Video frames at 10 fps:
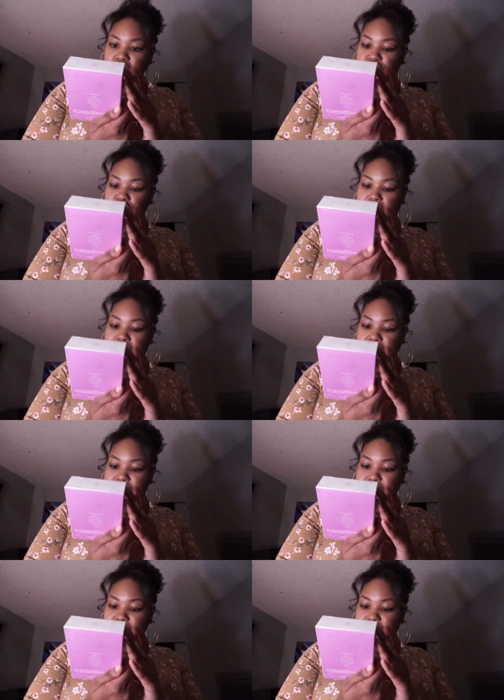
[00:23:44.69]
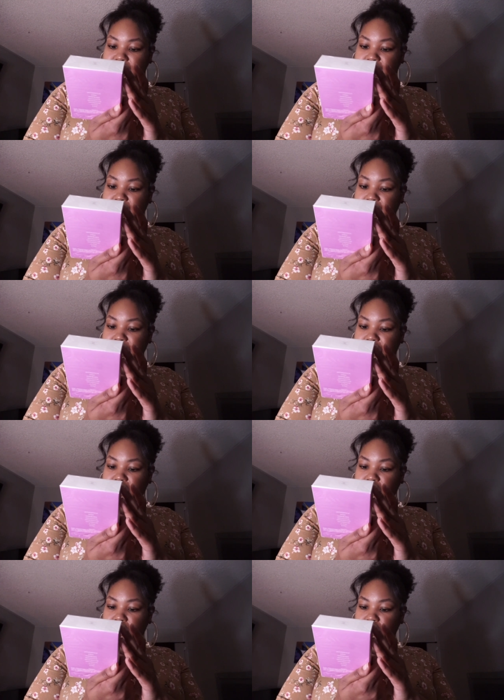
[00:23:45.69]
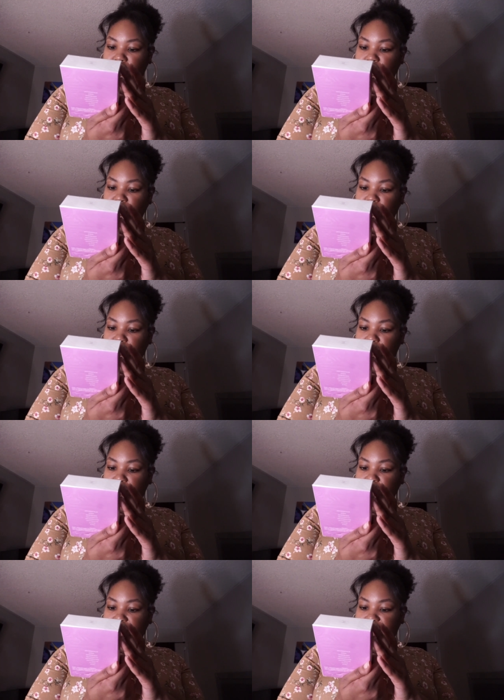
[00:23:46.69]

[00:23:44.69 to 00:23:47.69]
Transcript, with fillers: Chance Etundre?